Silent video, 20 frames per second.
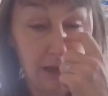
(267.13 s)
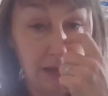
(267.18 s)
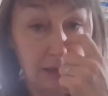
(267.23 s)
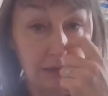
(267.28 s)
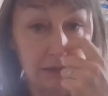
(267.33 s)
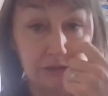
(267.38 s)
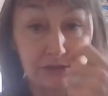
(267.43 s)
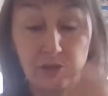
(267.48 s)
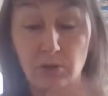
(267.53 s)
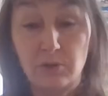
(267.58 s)

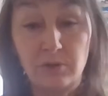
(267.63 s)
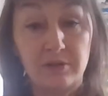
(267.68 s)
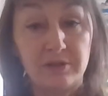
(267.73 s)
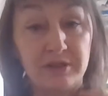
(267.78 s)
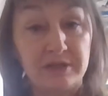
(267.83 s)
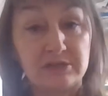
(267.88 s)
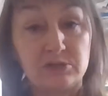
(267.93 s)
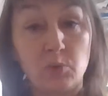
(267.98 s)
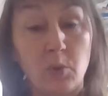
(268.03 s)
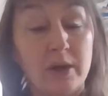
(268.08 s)
So
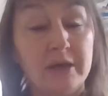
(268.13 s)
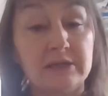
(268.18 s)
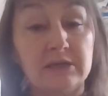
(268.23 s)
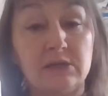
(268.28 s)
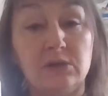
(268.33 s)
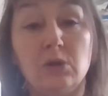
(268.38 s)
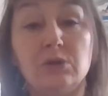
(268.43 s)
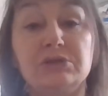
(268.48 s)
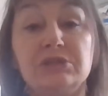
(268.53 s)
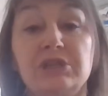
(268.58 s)
there's quite a
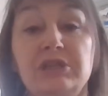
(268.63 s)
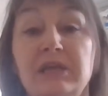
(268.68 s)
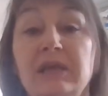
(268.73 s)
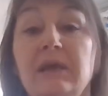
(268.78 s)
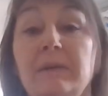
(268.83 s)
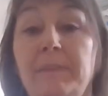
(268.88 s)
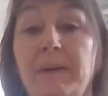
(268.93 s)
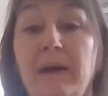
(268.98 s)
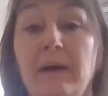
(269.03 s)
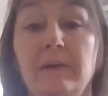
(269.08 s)
lot to think
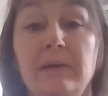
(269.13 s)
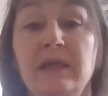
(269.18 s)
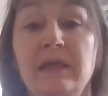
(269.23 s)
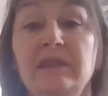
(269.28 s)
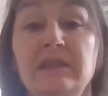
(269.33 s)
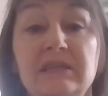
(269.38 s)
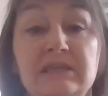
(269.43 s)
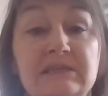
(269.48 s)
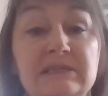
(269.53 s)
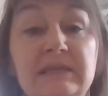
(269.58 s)
about in
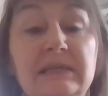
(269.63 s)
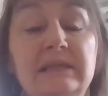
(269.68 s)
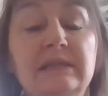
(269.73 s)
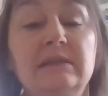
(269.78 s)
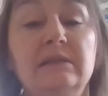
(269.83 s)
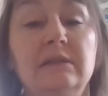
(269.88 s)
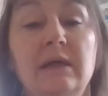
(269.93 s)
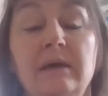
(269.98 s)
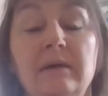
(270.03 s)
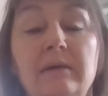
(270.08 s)
this
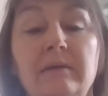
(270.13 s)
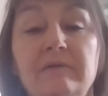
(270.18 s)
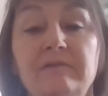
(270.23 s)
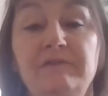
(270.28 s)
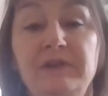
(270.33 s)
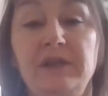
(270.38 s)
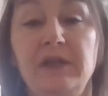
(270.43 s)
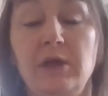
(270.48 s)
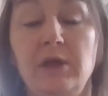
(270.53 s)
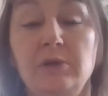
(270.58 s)
little
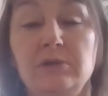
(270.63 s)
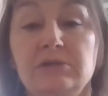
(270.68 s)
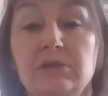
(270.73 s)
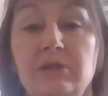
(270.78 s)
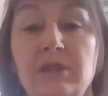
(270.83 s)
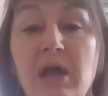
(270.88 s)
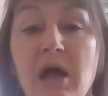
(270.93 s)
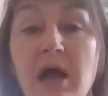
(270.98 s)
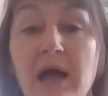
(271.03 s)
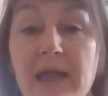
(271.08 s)
video. So
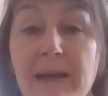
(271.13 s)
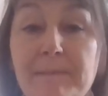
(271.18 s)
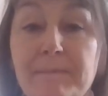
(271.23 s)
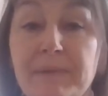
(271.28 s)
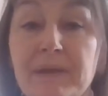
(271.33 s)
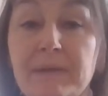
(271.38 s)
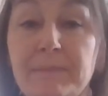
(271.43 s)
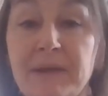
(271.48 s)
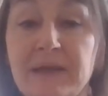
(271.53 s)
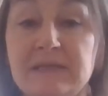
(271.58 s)
the
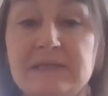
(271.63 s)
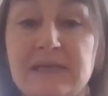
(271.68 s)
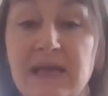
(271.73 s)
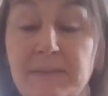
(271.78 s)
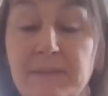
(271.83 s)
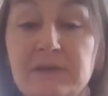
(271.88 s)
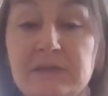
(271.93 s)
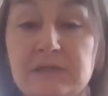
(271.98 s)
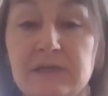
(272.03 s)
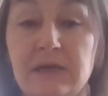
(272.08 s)
iambic
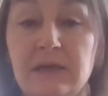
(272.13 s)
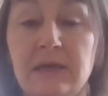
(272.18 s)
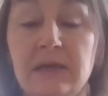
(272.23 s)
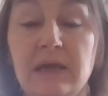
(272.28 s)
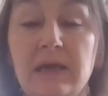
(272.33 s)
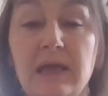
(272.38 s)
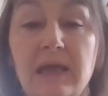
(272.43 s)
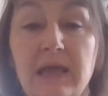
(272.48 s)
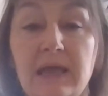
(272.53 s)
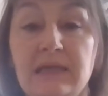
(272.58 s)
pentameter
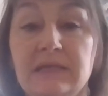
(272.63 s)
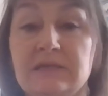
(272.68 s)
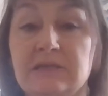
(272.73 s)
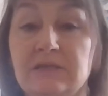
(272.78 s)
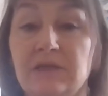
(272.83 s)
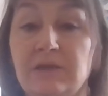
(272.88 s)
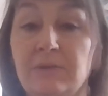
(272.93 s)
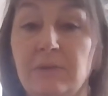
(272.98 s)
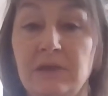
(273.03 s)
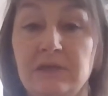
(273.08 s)
is
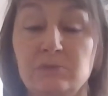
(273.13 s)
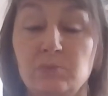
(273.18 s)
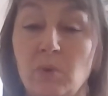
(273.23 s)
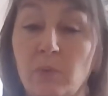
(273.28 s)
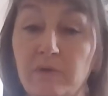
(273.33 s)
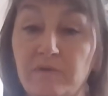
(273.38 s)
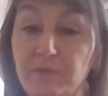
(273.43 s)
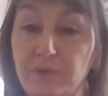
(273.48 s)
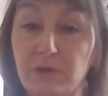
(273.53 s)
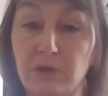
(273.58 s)
what
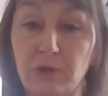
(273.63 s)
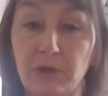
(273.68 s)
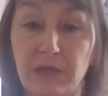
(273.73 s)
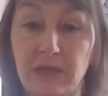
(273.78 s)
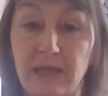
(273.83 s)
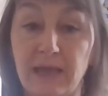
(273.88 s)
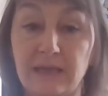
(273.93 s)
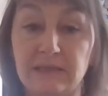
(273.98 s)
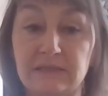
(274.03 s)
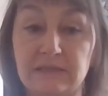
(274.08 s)
we've been
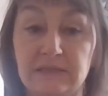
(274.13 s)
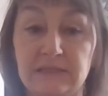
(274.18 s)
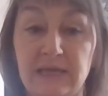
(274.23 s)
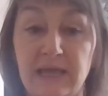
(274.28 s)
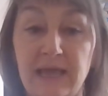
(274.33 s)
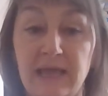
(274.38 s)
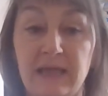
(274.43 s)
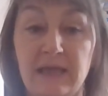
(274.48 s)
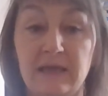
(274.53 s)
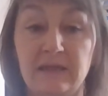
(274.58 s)
looking at
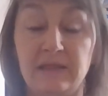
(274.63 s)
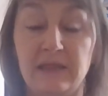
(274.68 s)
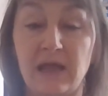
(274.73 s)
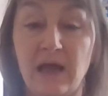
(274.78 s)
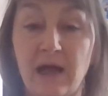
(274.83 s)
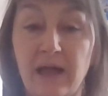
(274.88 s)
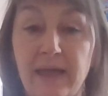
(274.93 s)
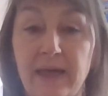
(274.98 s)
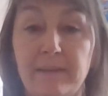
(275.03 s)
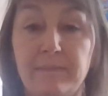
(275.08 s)
today, and the
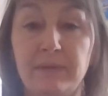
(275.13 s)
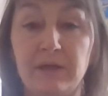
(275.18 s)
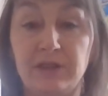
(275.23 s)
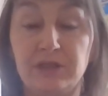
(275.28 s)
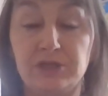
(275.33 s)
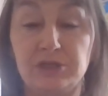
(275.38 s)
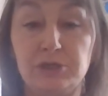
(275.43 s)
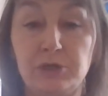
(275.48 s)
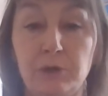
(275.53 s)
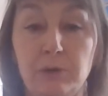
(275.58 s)
iamb are the
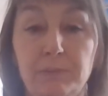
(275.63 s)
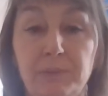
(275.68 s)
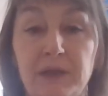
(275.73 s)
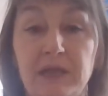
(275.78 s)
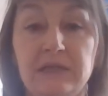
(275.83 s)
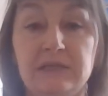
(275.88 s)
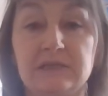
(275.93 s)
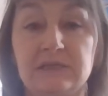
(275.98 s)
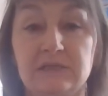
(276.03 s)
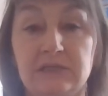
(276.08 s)
2
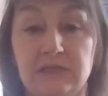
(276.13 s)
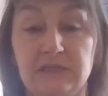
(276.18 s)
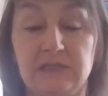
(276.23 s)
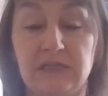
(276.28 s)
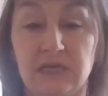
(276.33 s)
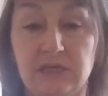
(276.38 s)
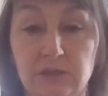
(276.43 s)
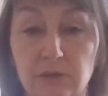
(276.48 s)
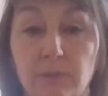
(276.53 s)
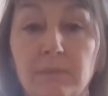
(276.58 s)
beats, the
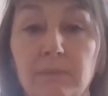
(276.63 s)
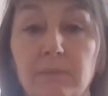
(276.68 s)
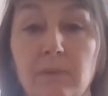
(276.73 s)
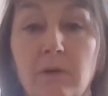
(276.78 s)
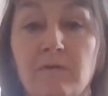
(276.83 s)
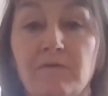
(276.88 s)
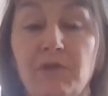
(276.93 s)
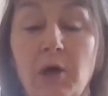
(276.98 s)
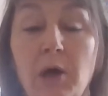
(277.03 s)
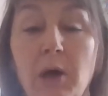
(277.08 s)
da-dum
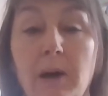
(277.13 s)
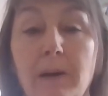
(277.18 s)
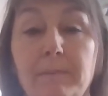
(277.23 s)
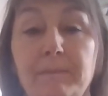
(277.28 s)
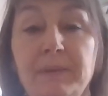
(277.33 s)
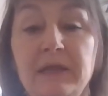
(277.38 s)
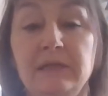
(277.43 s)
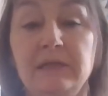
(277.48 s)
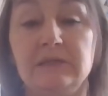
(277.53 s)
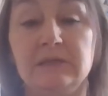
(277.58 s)
of the
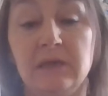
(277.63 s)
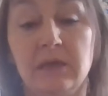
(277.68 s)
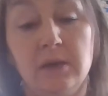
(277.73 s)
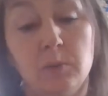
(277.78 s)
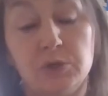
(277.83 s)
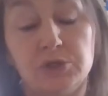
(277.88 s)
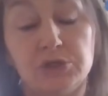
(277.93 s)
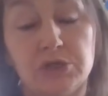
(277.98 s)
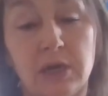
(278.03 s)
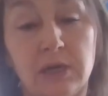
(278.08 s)
heartbeat,
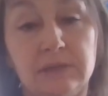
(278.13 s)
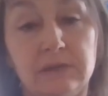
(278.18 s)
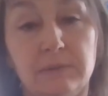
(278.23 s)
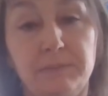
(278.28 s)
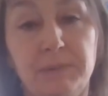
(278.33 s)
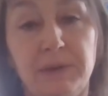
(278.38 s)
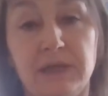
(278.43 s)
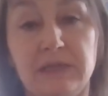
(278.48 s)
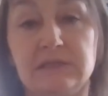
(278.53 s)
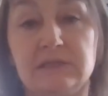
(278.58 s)
which
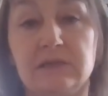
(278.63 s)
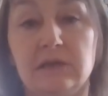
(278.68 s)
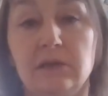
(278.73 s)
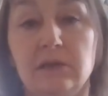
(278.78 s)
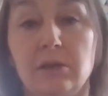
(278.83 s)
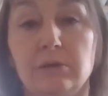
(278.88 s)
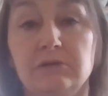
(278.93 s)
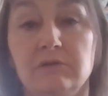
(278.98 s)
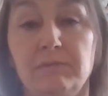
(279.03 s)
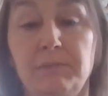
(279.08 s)
underpins a
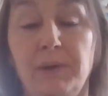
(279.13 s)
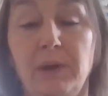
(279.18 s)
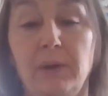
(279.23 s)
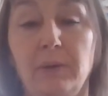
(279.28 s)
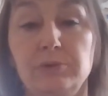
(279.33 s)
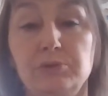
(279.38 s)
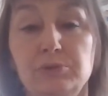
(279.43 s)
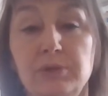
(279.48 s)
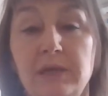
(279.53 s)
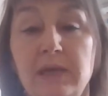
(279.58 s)
lot of
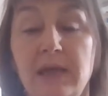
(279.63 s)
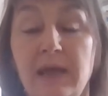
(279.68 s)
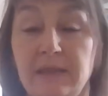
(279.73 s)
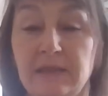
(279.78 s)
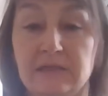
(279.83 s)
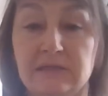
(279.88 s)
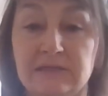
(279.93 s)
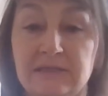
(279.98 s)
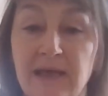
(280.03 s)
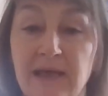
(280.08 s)
poetry, and
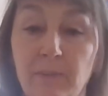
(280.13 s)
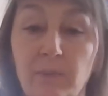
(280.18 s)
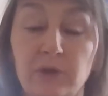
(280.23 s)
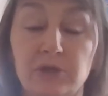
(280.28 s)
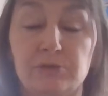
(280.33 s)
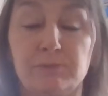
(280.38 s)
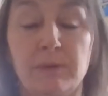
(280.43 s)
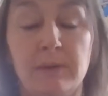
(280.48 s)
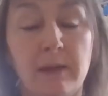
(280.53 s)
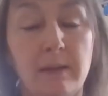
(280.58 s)
it's that
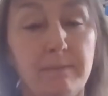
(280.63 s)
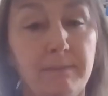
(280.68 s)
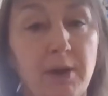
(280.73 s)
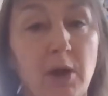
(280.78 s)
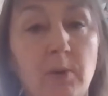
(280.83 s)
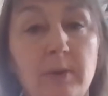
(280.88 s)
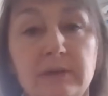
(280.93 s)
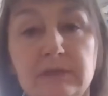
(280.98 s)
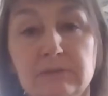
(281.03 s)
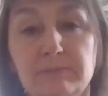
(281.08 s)
which
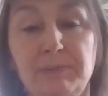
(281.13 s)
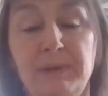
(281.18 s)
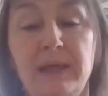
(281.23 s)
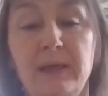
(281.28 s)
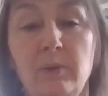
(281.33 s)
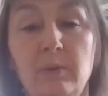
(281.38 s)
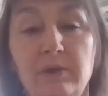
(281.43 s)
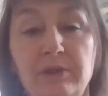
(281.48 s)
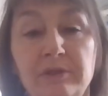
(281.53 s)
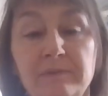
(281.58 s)
poets play
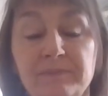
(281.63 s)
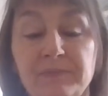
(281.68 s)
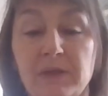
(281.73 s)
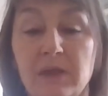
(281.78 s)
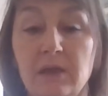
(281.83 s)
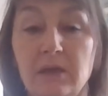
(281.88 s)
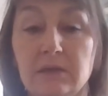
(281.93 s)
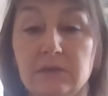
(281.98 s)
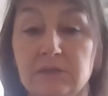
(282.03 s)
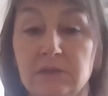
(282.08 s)
with.
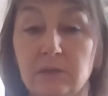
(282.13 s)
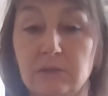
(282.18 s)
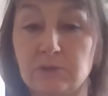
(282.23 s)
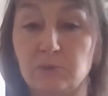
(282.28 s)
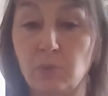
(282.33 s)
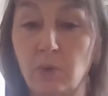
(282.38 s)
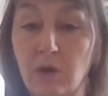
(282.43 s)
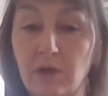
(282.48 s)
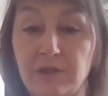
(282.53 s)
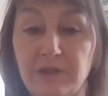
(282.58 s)
So it's
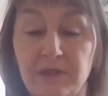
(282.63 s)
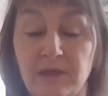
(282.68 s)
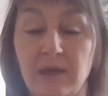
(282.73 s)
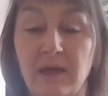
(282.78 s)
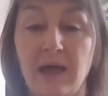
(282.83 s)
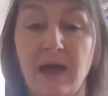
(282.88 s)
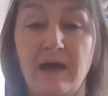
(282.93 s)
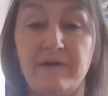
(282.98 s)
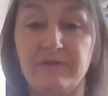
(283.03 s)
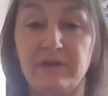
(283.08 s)
worth
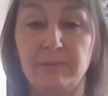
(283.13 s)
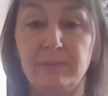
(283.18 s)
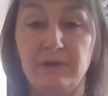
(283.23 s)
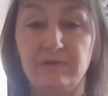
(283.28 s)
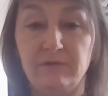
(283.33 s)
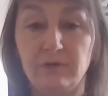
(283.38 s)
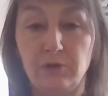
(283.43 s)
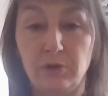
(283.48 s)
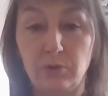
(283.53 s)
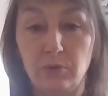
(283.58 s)
having a bit
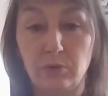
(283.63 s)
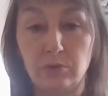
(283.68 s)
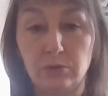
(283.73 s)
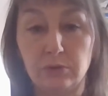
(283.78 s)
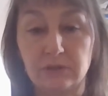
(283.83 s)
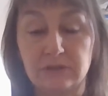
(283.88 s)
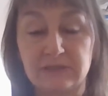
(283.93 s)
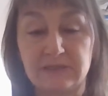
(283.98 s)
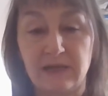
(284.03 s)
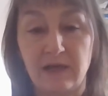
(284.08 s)
of a Google
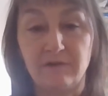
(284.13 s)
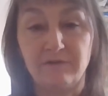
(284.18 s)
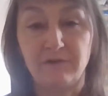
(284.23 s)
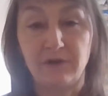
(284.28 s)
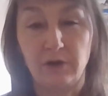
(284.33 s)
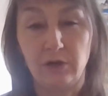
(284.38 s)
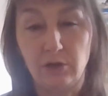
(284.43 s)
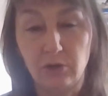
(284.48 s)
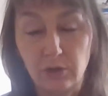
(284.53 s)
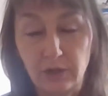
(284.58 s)
yourself
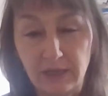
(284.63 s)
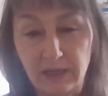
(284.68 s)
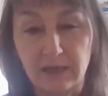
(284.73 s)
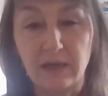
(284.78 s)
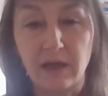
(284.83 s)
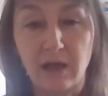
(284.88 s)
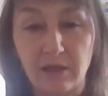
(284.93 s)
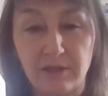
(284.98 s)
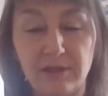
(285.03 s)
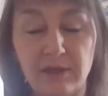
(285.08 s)
and looking
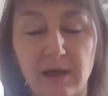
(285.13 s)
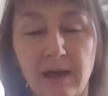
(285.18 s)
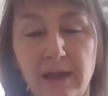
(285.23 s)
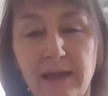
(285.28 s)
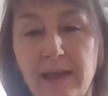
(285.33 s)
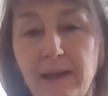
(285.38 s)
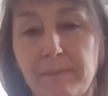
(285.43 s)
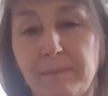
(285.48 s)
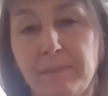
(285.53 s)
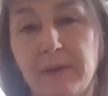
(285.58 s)
at other
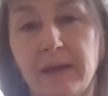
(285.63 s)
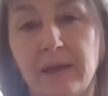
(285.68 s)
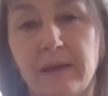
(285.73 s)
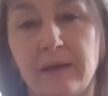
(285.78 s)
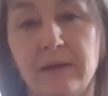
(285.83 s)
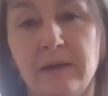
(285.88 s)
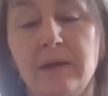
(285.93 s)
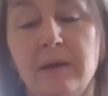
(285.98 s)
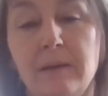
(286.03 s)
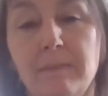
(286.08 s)

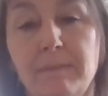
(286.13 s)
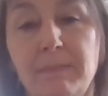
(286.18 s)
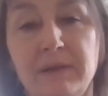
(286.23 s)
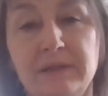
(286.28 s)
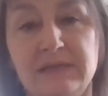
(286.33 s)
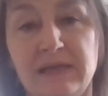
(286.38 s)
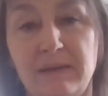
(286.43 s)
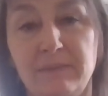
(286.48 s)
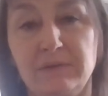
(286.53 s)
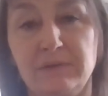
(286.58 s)
iambic
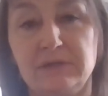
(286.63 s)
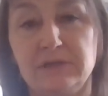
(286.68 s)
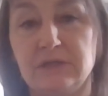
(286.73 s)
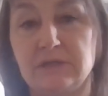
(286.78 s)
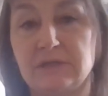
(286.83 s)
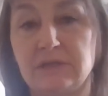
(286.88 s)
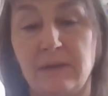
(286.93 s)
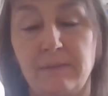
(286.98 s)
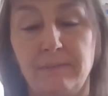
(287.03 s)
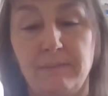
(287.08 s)

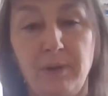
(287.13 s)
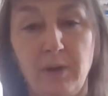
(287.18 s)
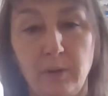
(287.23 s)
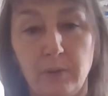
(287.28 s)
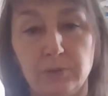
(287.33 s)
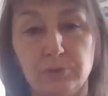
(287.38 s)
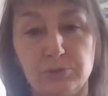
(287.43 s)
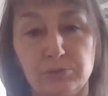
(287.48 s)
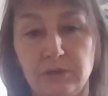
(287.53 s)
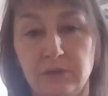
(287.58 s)
pentameters and
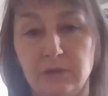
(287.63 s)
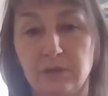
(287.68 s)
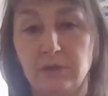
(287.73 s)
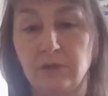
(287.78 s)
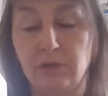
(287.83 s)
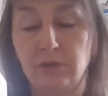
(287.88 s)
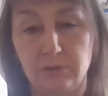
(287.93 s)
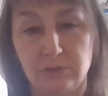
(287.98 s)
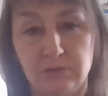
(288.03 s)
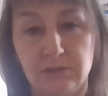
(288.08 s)
poetry that
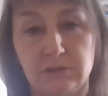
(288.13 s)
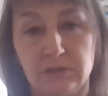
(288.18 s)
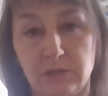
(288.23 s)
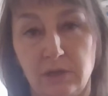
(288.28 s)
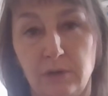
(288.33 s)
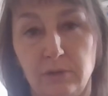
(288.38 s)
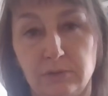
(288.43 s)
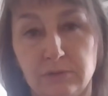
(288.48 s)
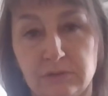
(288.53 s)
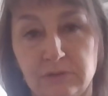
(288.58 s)
uses
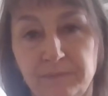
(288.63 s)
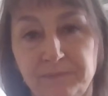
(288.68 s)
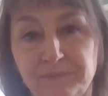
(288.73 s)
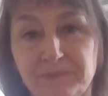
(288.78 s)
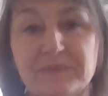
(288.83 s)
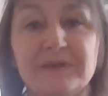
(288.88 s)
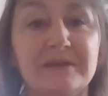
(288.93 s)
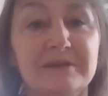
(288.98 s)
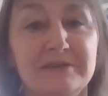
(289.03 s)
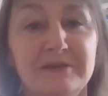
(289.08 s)
those.
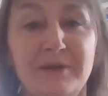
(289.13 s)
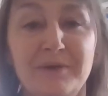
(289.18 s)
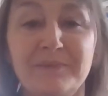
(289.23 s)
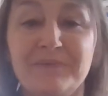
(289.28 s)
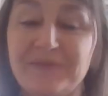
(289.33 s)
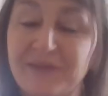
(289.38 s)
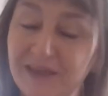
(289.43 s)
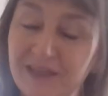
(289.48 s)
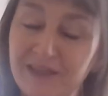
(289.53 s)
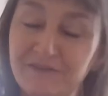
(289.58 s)
So
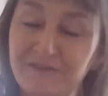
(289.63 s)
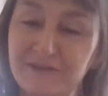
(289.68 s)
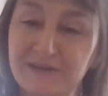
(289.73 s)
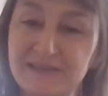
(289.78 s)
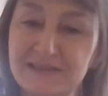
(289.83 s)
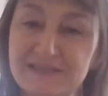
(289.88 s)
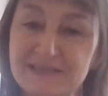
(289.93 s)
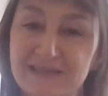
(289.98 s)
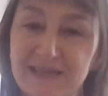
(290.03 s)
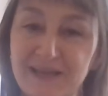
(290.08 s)
thank you for
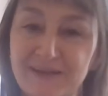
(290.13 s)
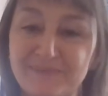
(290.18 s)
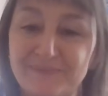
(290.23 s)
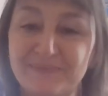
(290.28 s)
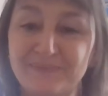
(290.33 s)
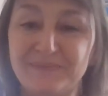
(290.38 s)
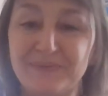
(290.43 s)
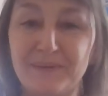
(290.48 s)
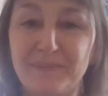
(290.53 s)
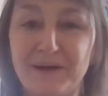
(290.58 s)
listening.
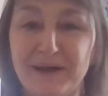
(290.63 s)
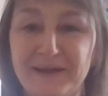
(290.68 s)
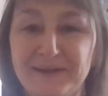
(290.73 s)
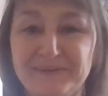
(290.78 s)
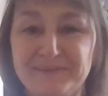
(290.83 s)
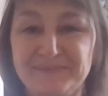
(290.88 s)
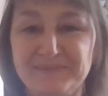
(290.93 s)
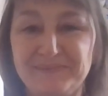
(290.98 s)
Bye bye.